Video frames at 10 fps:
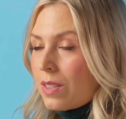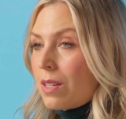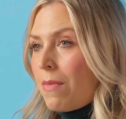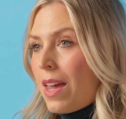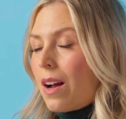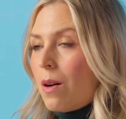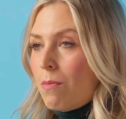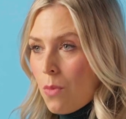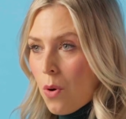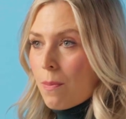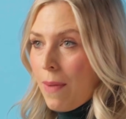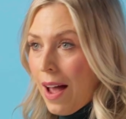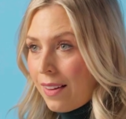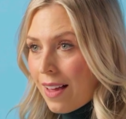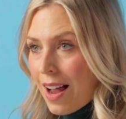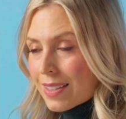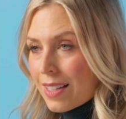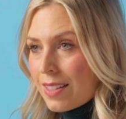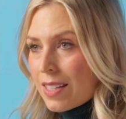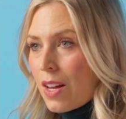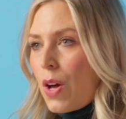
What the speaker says: to make more bile acids,